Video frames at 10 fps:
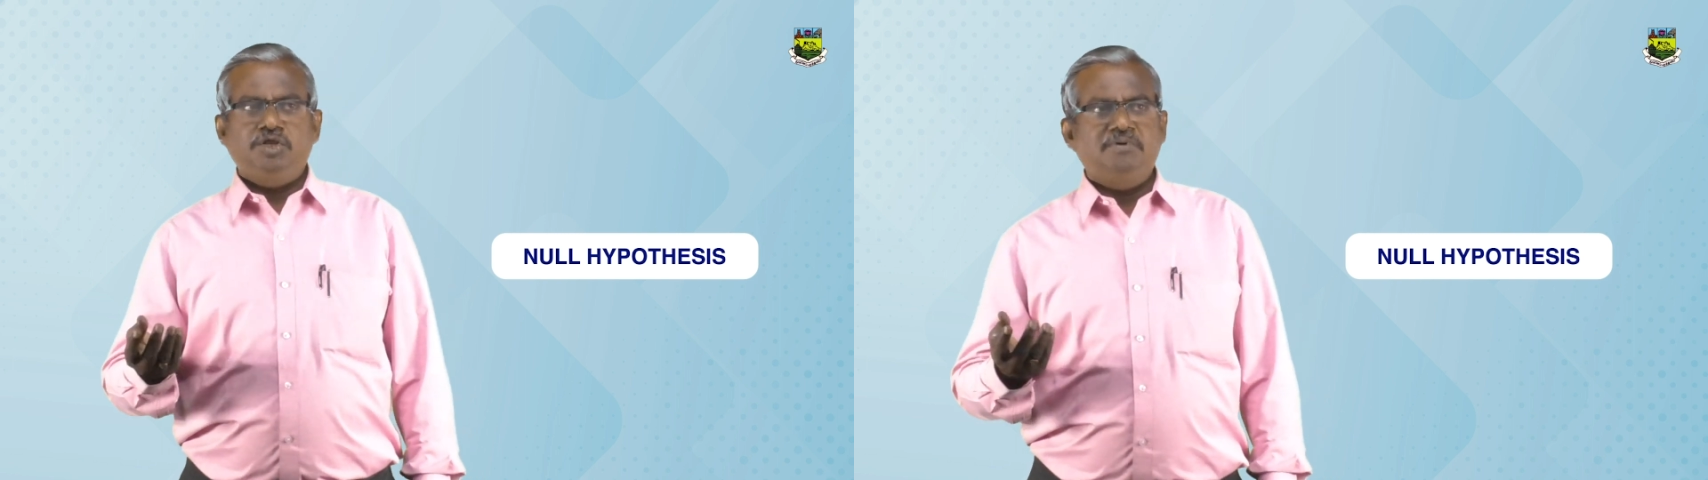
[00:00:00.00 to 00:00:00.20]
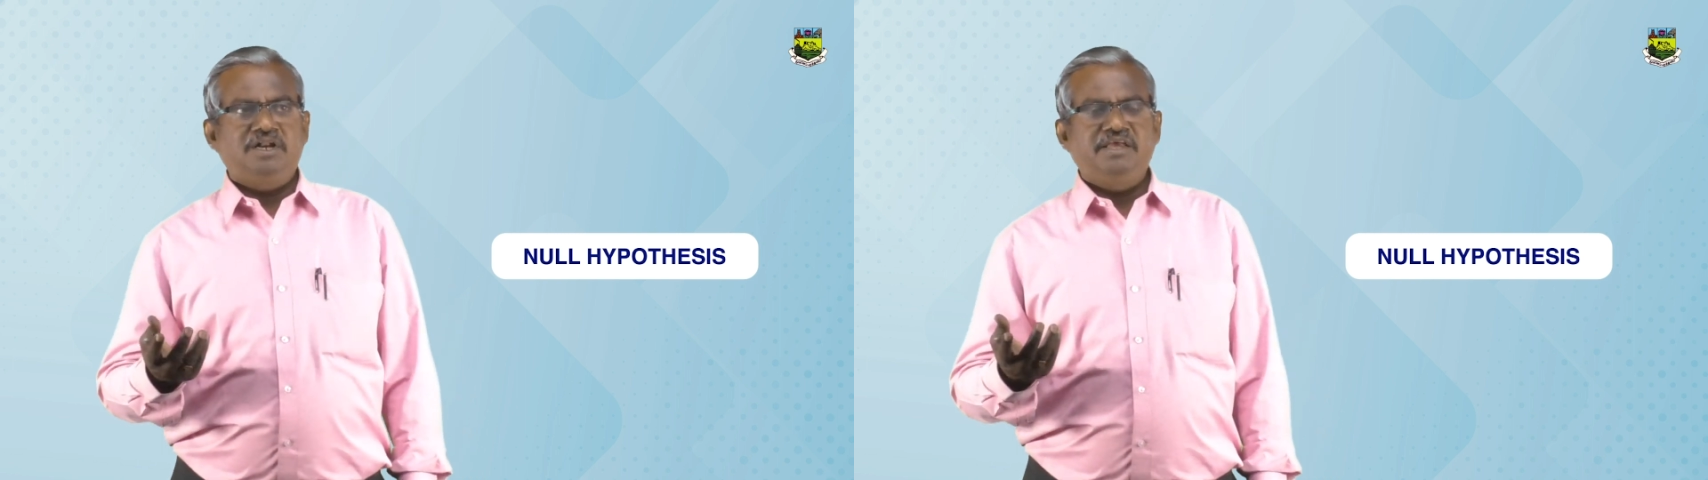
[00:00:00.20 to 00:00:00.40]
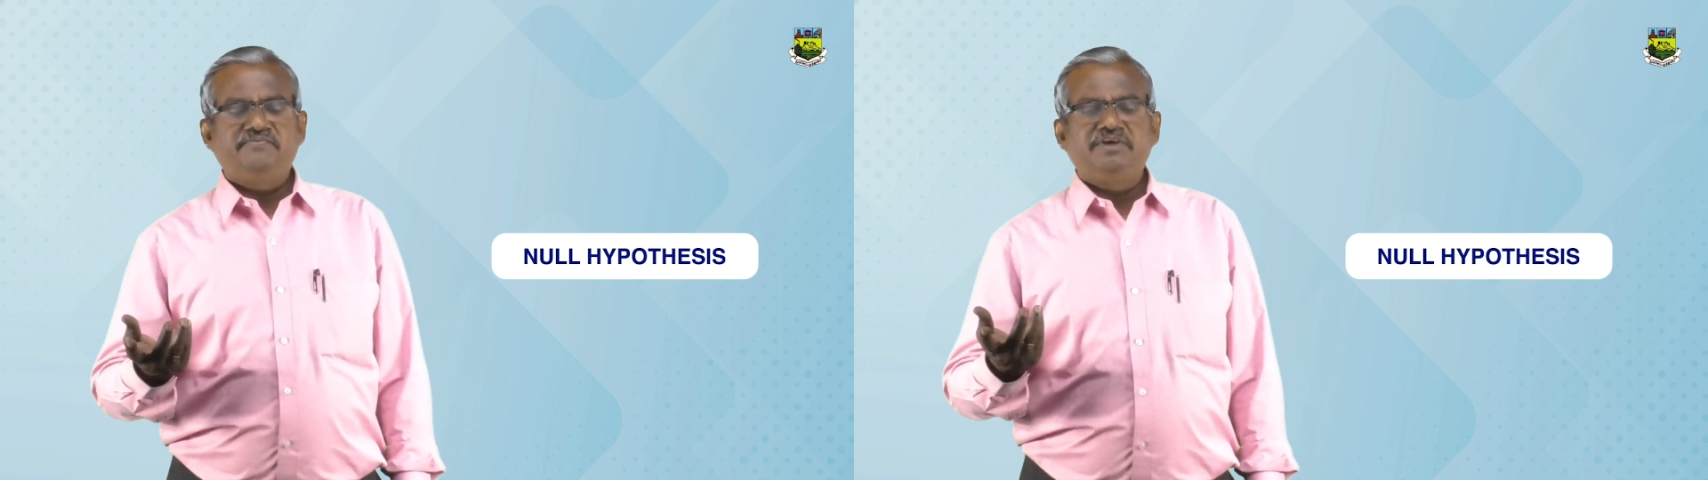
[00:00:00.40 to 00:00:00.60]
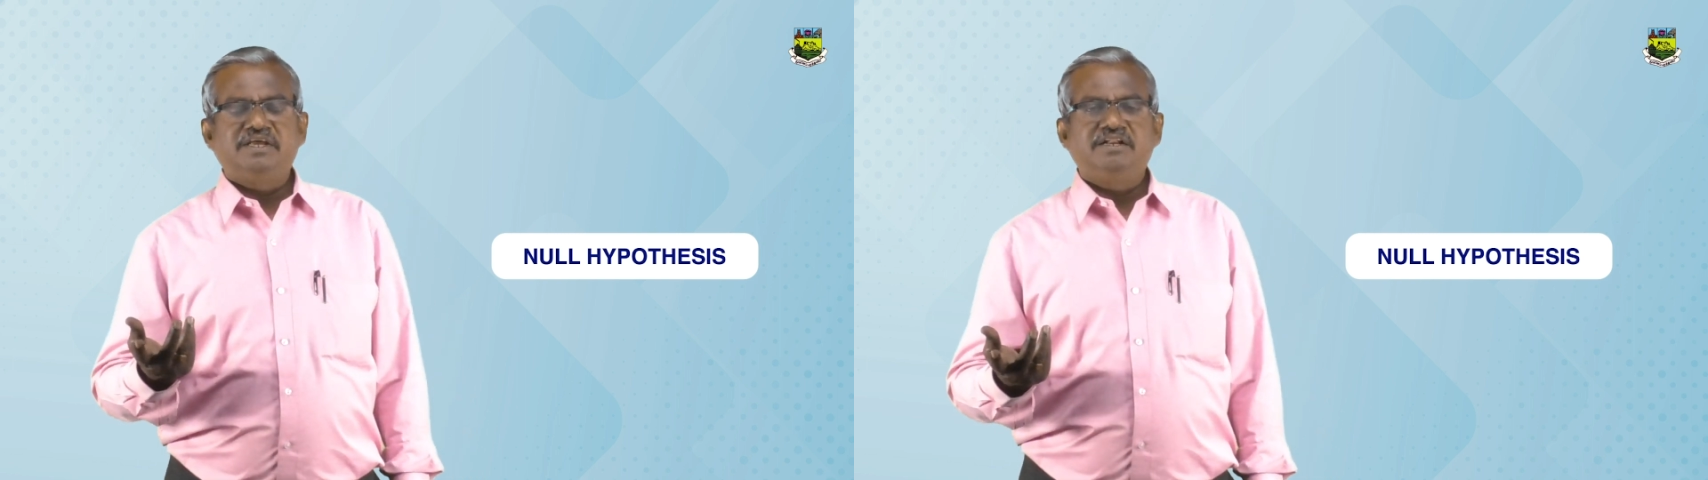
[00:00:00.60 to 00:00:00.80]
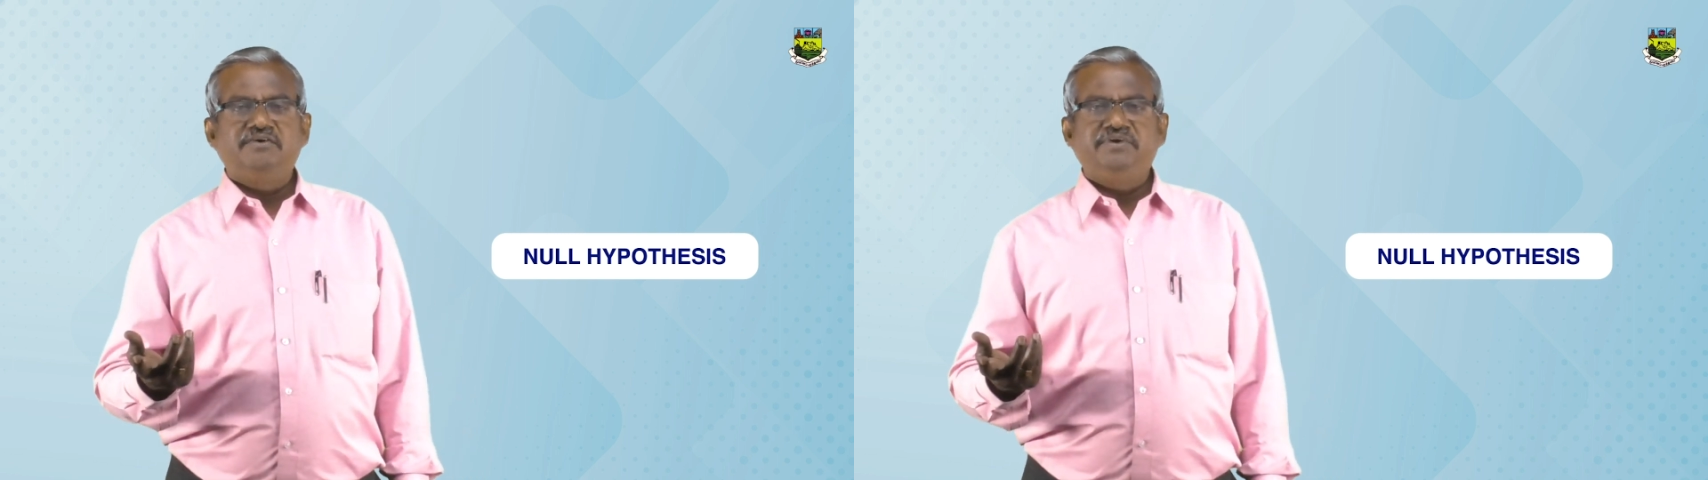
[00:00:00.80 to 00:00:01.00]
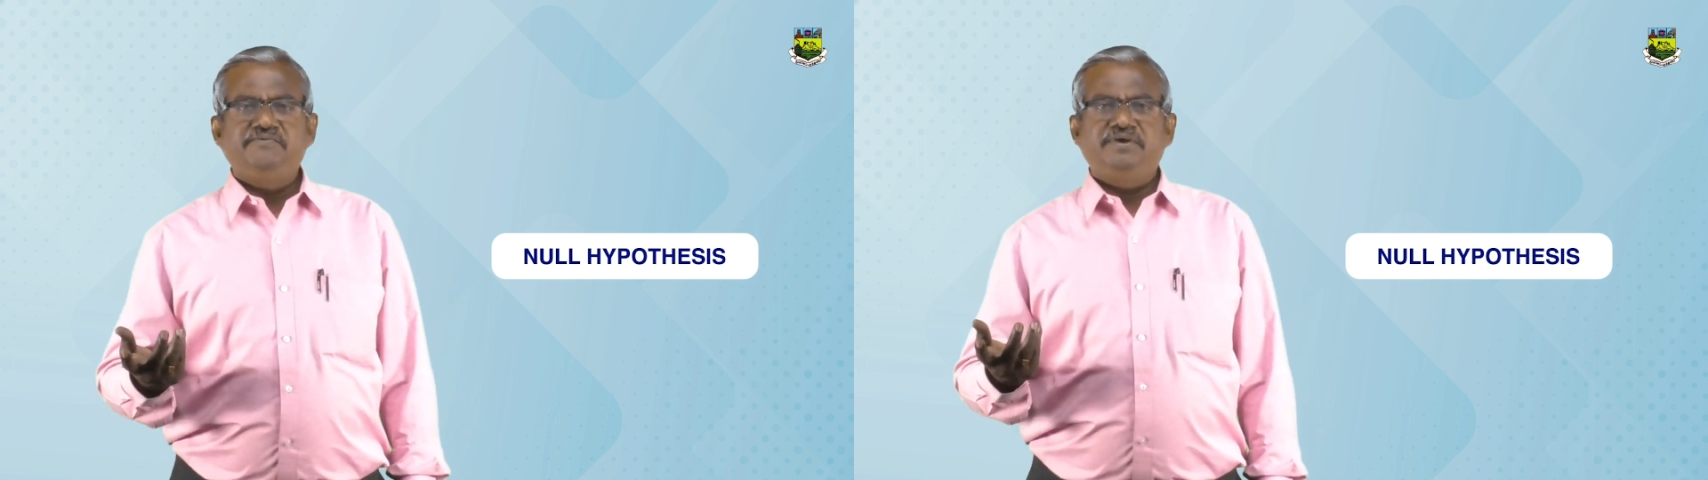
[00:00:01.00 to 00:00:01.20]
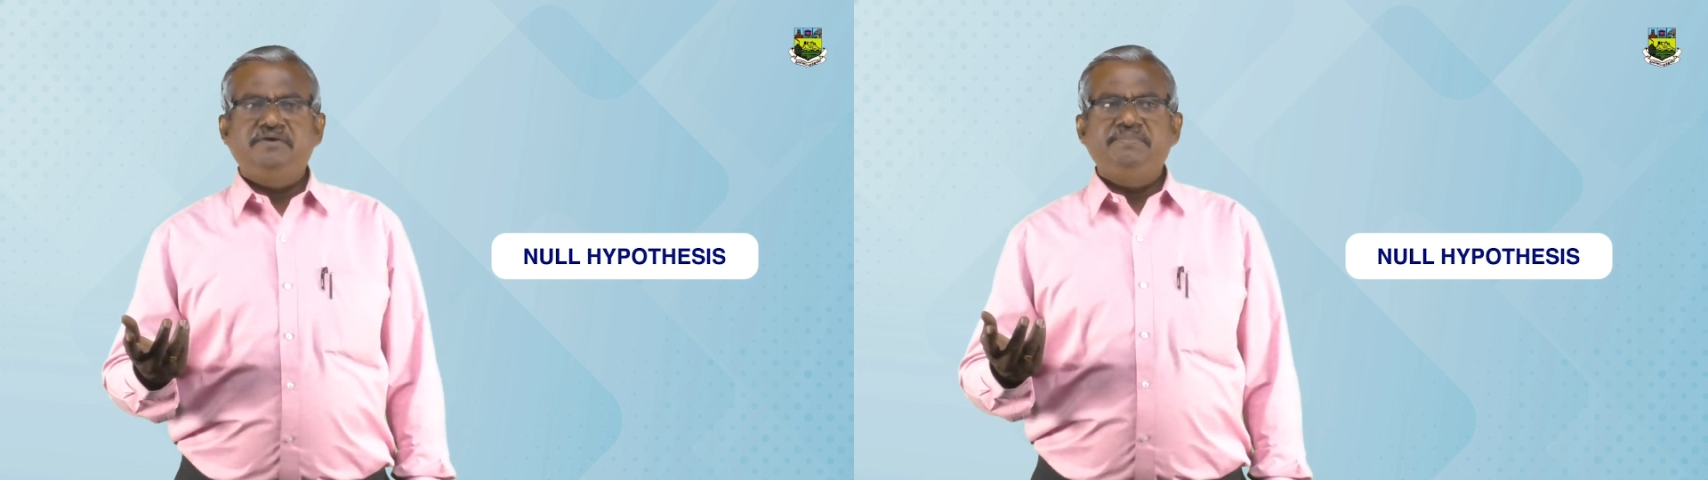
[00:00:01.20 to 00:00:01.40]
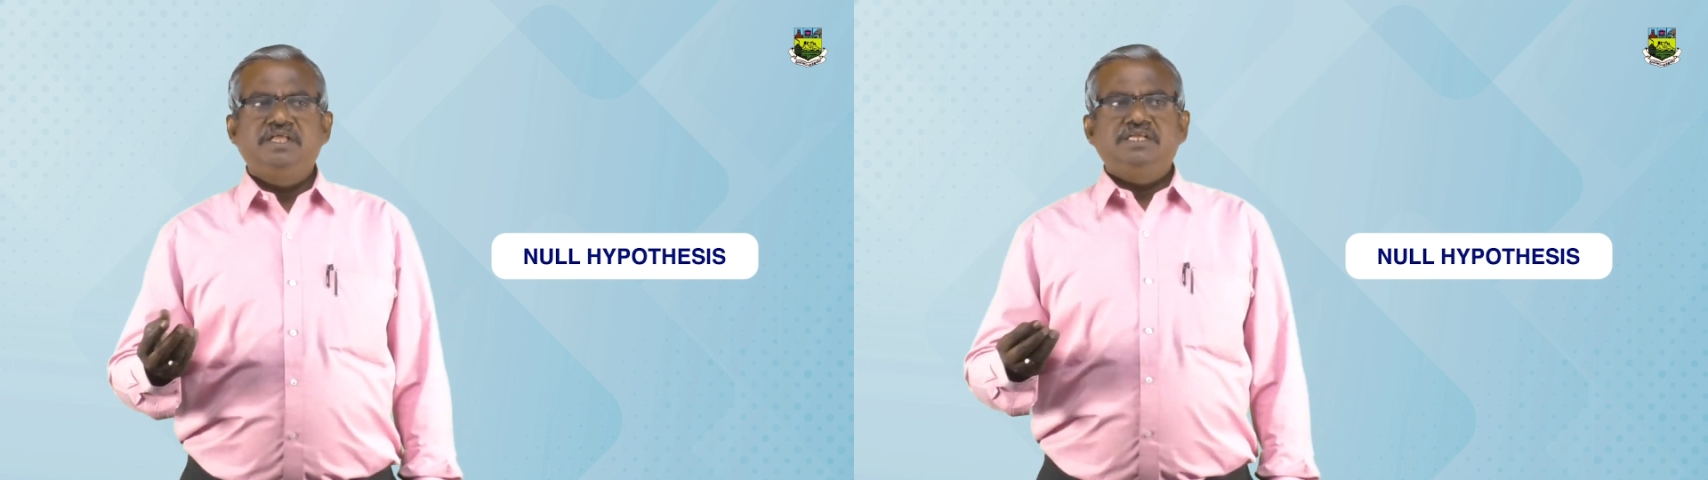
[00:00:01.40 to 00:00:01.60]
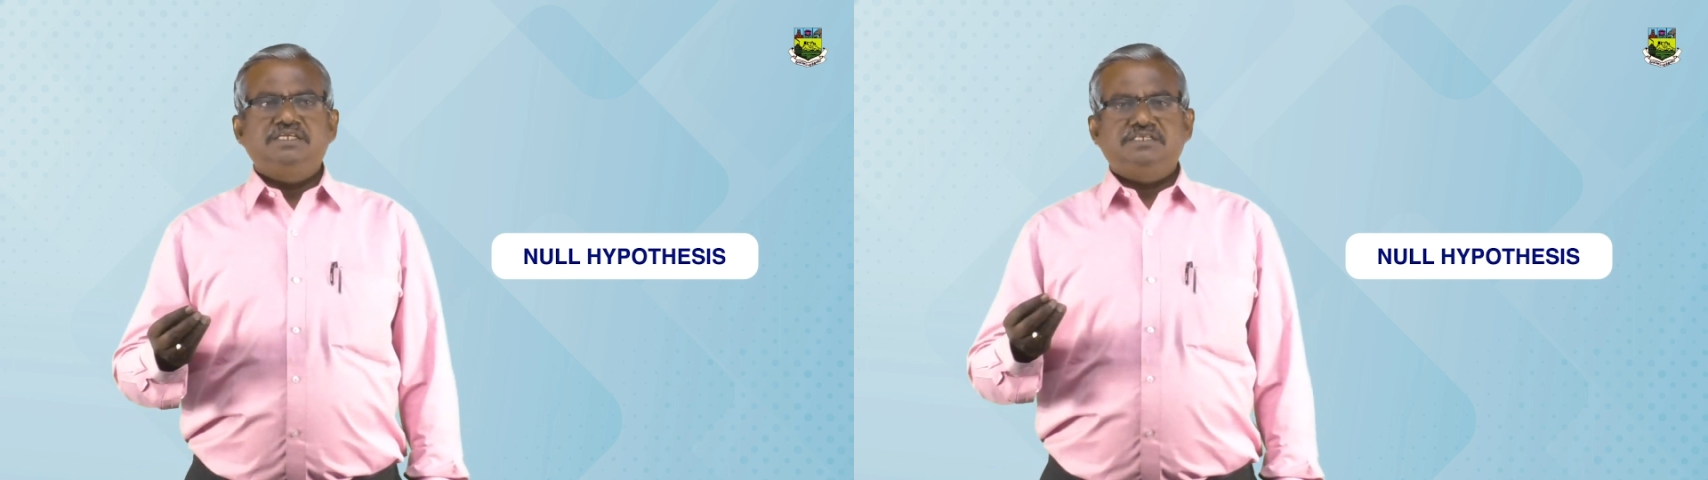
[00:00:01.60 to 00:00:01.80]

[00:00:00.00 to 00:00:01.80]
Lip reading: human life we can verify.